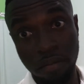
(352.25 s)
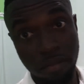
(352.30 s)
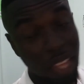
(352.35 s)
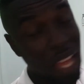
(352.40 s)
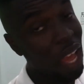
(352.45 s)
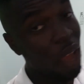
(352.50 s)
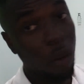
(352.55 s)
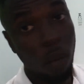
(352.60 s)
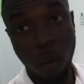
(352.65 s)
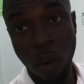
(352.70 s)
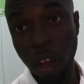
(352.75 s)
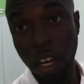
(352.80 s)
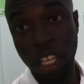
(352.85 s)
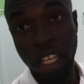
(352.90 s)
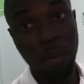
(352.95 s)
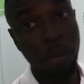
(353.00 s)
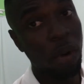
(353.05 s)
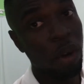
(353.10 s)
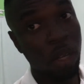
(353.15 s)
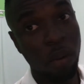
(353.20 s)
that one in
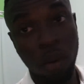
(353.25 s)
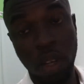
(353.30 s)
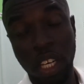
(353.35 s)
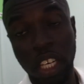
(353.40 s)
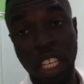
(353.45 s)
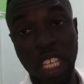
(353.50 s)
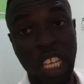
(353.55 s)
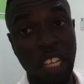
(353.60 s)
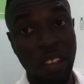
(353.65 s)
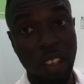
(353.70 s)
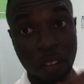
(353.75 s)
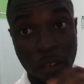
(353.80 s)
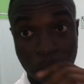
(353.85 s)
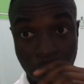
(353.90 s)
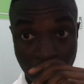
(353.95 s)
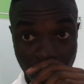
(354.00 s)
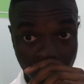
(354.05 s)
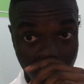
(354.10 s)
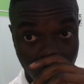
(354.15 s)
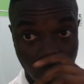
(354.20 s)
the morning, one in the evening
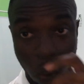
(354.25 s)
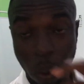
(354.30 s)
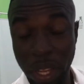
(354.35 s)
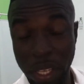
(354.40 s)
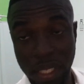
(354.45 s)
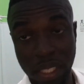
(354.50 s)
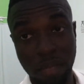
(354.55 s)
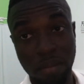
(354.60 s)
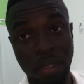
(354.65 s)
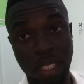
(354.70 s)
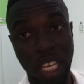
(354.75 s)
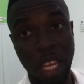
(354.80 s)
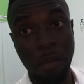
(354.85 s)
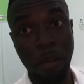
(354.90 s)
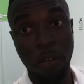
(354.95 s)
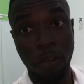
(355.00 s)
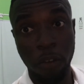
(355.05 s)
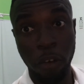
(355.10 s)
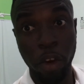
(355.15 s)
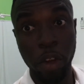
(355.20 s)
for quite some time
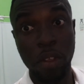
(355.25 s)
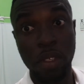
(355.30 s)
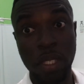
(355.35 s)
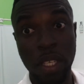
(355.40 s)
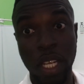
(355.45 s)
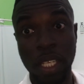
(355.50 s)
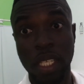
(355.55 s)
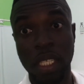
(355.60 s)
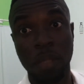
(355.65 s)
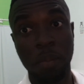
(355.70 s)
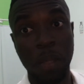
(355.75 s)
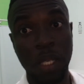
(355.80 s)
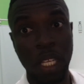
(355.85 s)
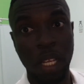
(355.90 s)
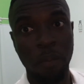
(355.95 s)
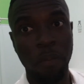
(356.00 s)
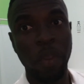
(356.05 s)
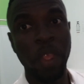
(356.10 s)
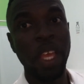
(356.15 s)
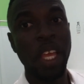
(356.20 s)
before you start to speed
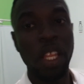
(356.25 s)
up.